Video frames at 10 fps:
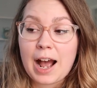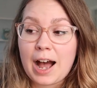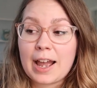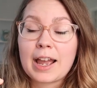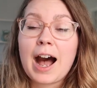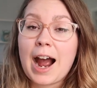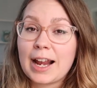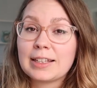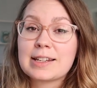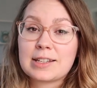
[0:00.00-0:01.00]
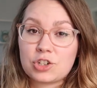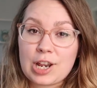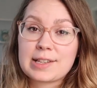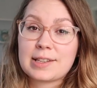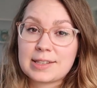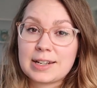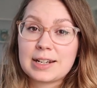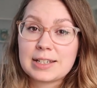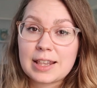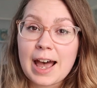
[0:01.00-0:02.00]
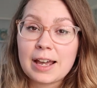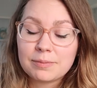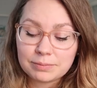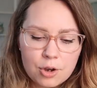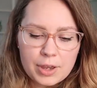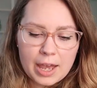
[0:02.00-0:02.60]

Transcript: I highly suggest listening to that that.